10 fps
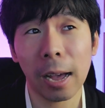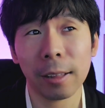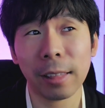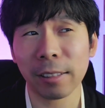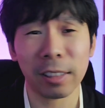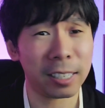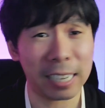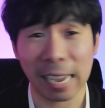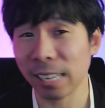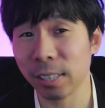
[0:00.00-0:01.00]
that the
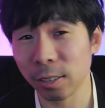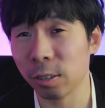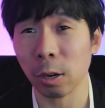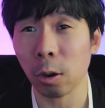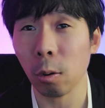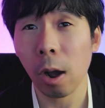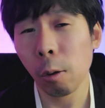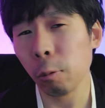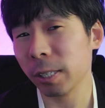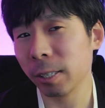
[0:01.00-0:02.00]
tainted dough
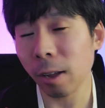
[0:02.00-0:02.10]
was